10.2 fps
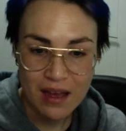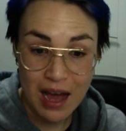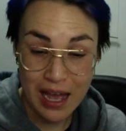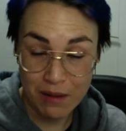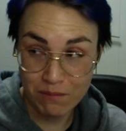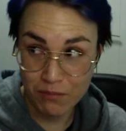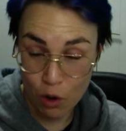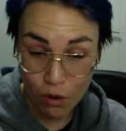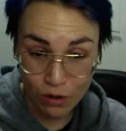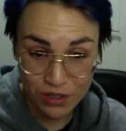"I am
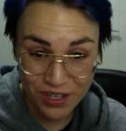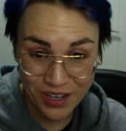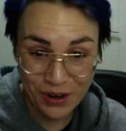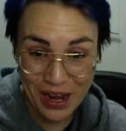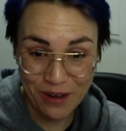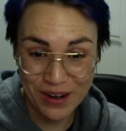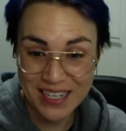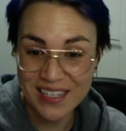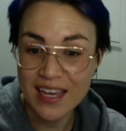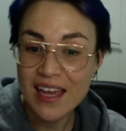not a great
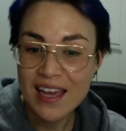reader,